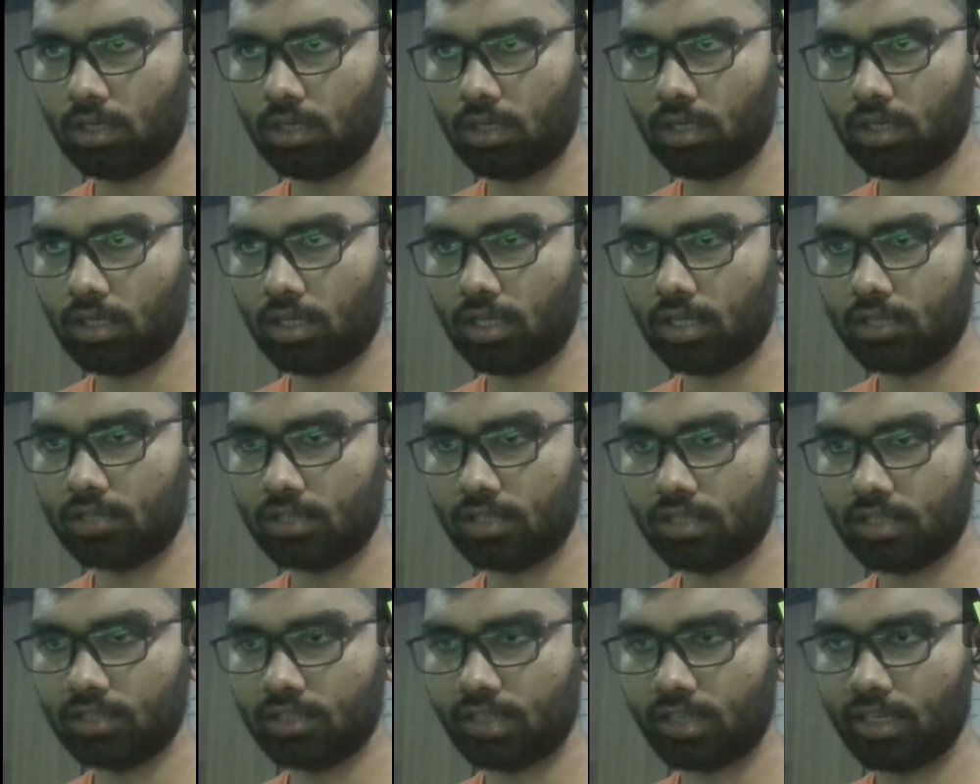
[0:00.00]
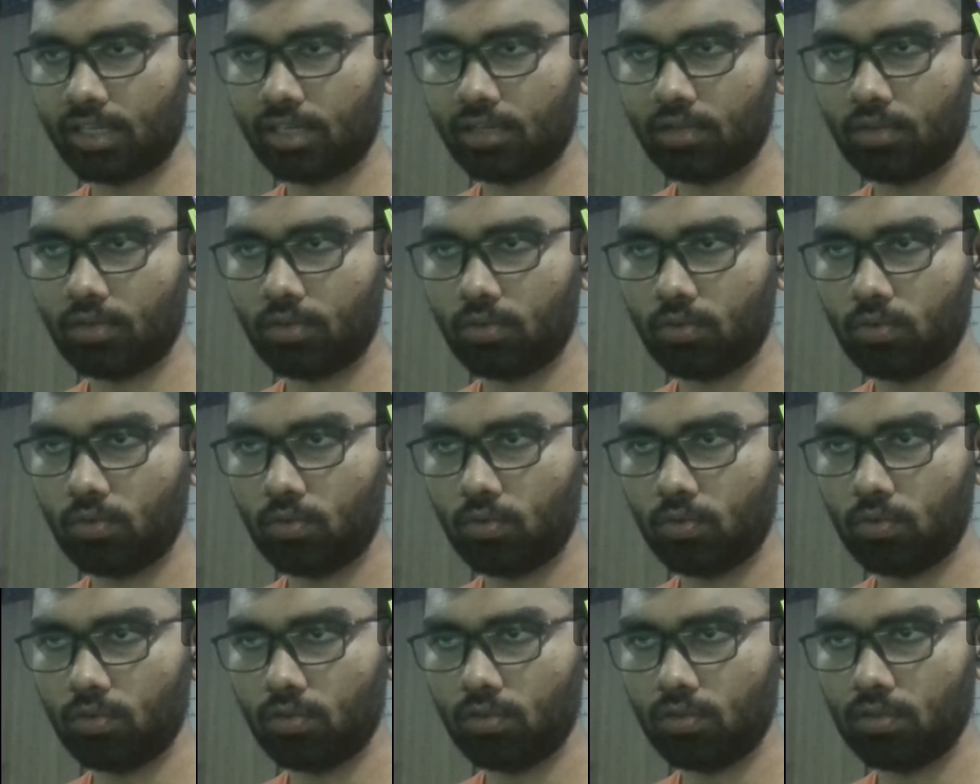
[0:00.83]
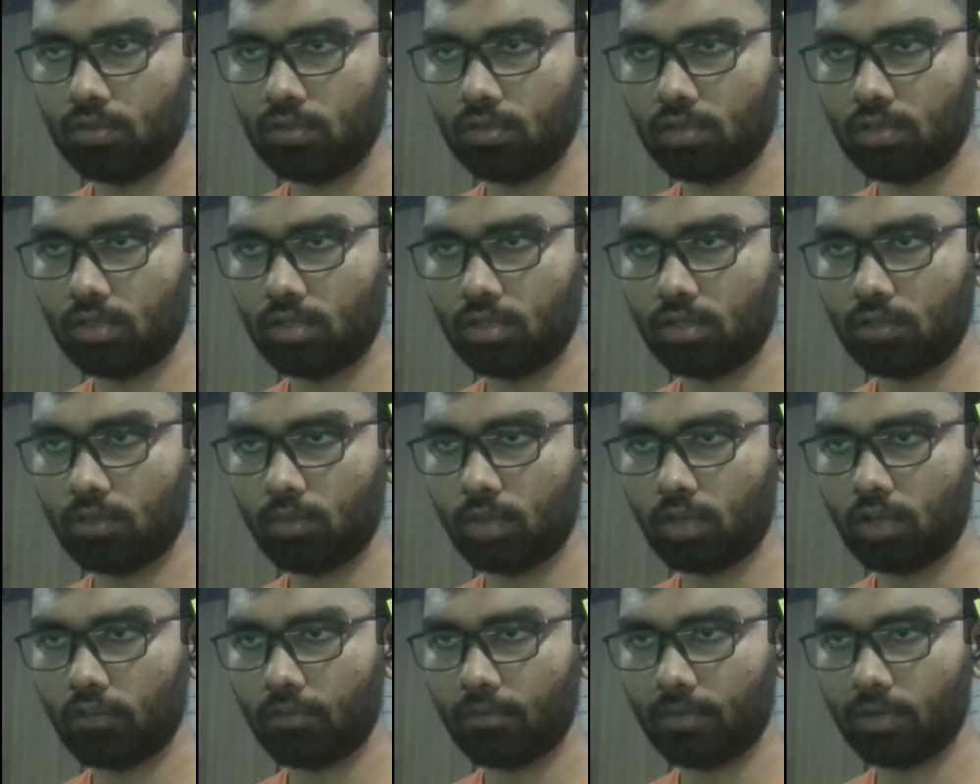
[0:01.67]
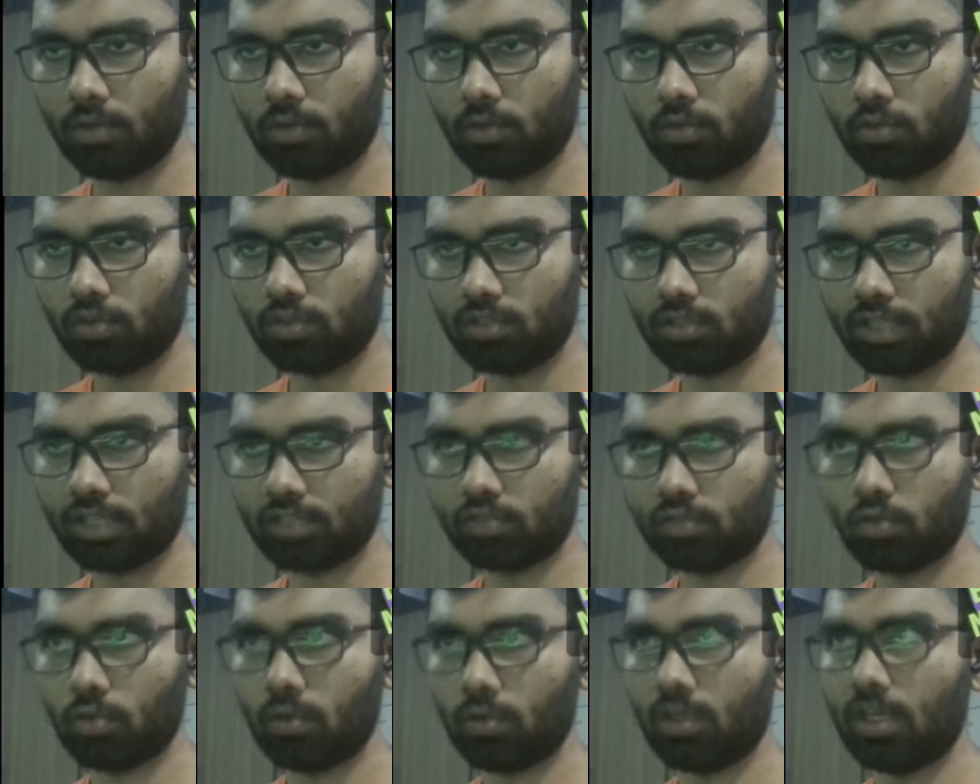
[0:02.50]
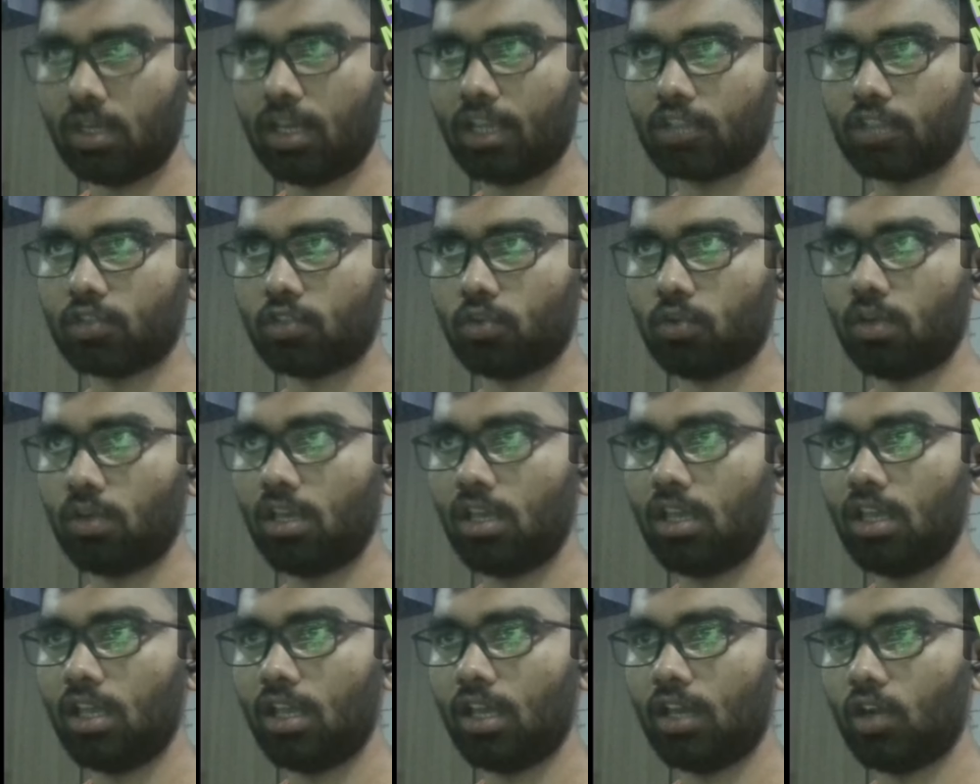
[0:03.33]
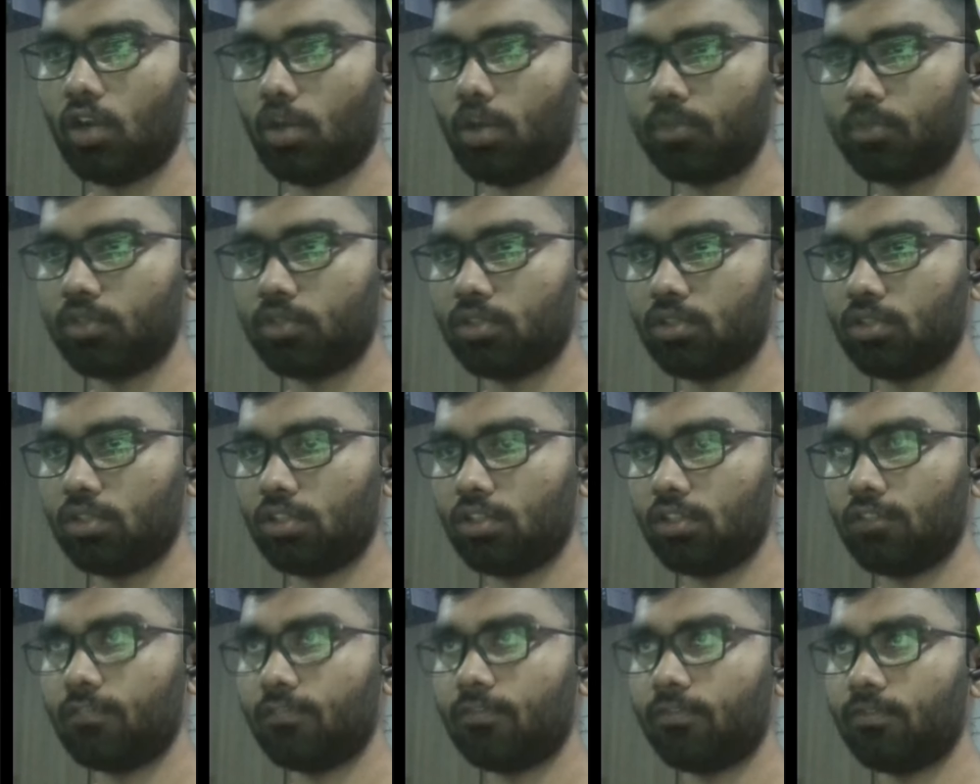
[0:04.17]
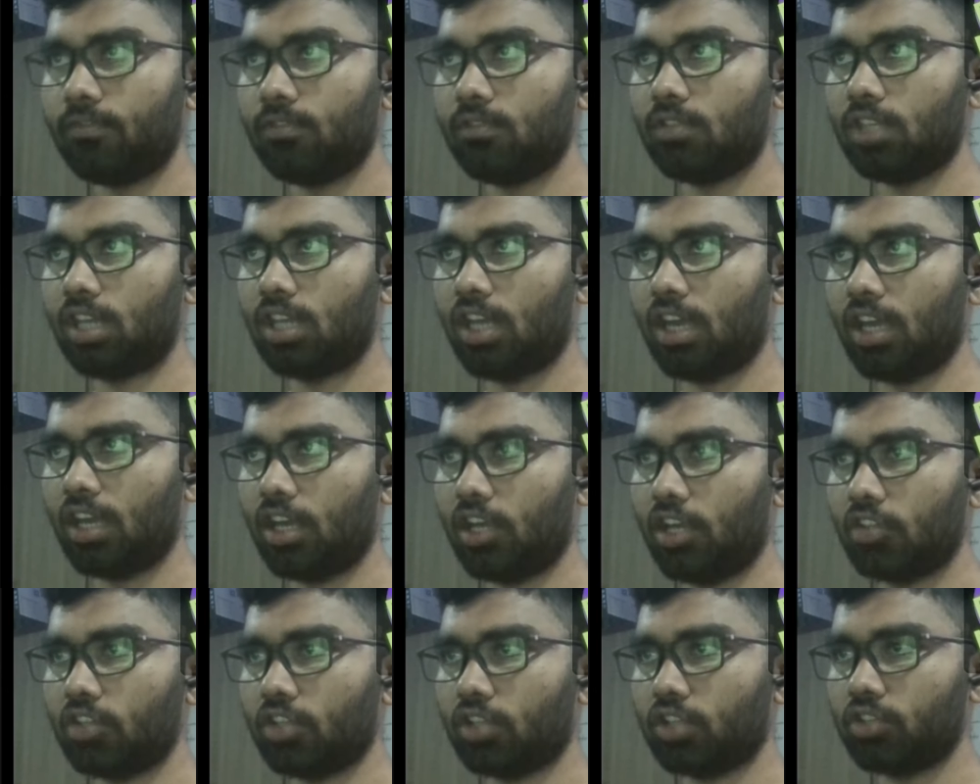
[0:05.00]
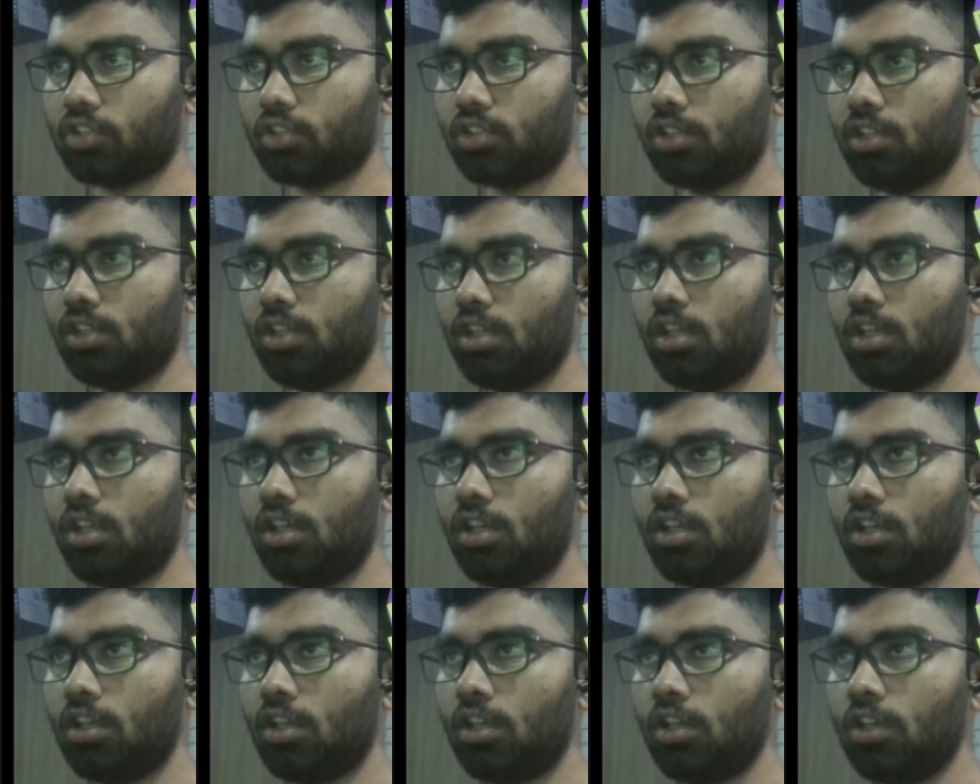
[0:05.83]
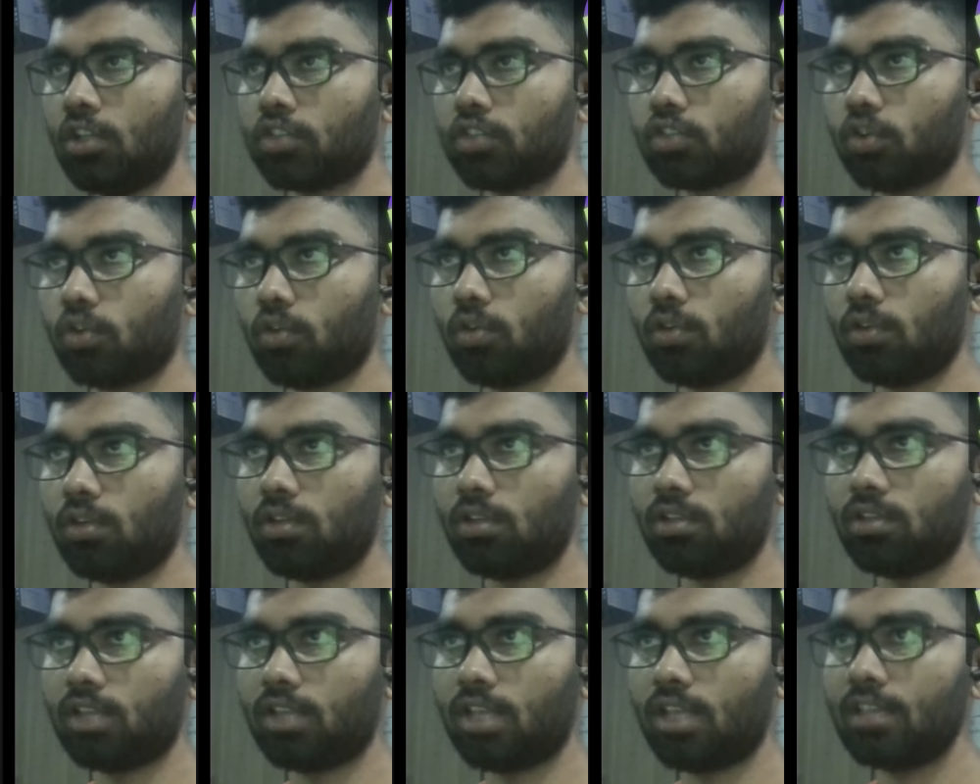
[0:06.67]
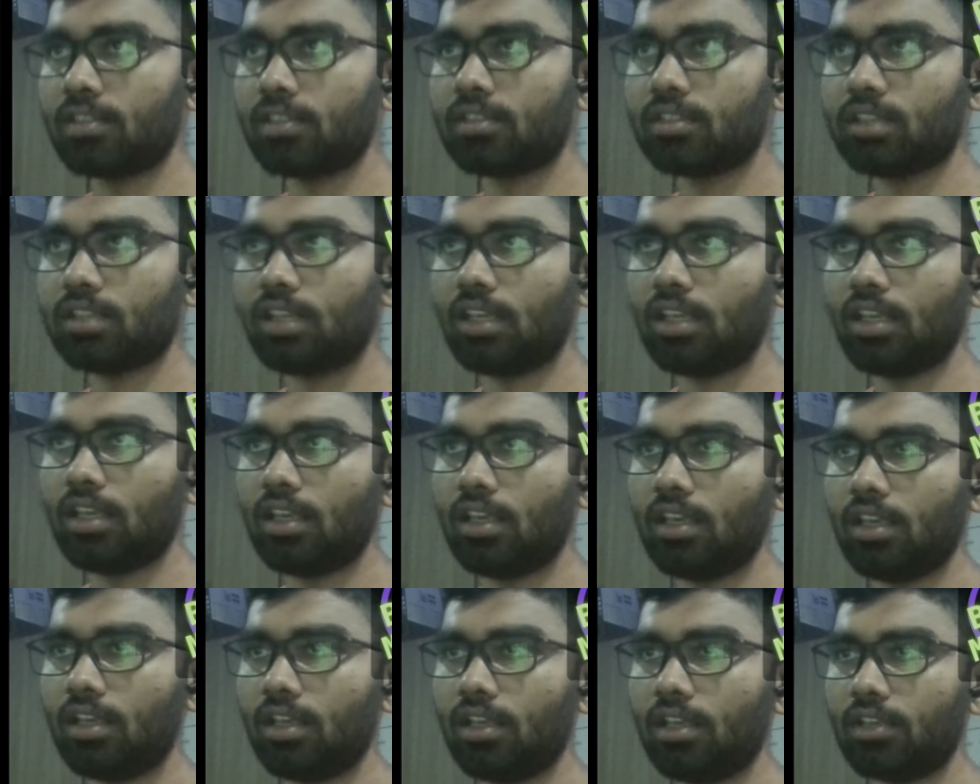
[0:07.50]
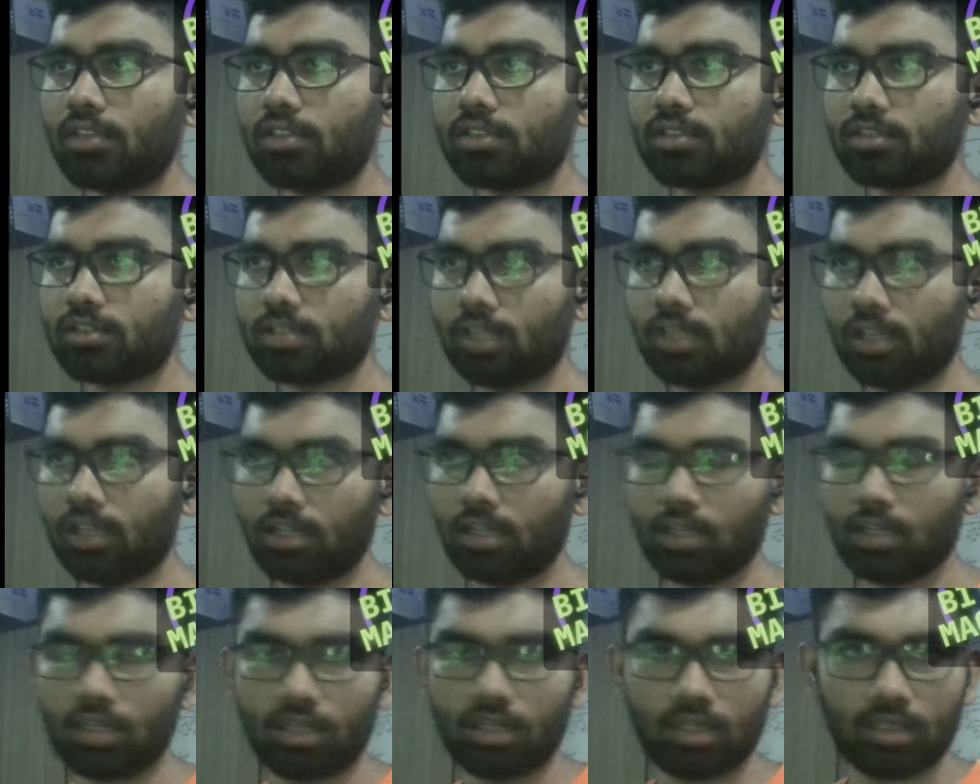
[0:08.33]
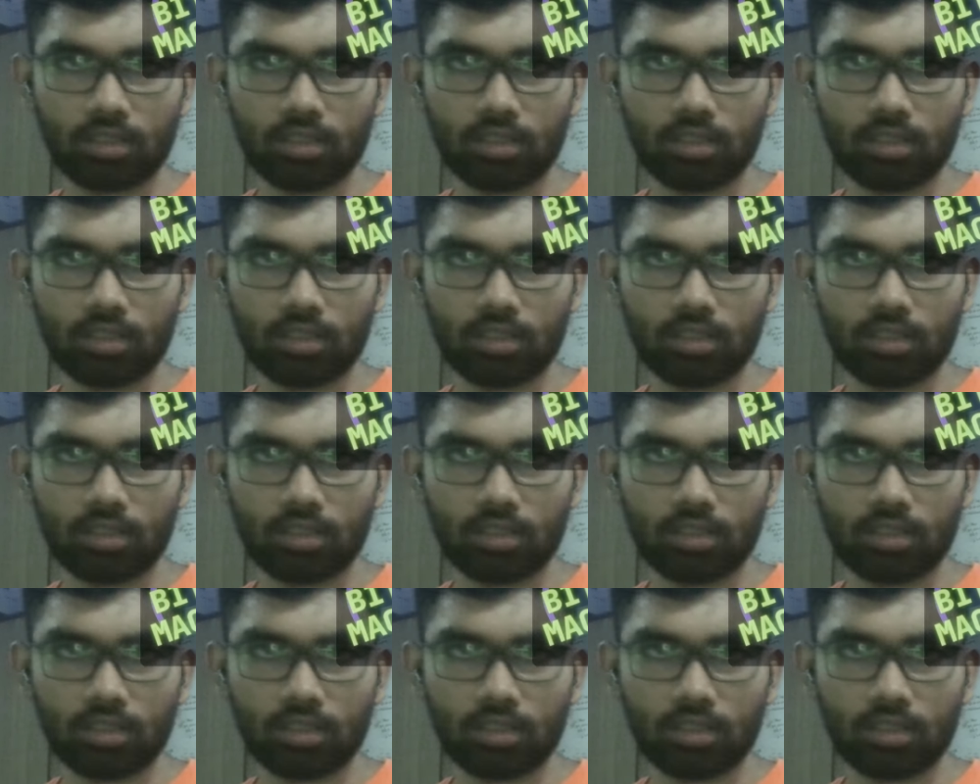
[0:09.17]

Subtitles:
let's get into one of my nodes. Let's go to the index node and observe the directory structure. So this is a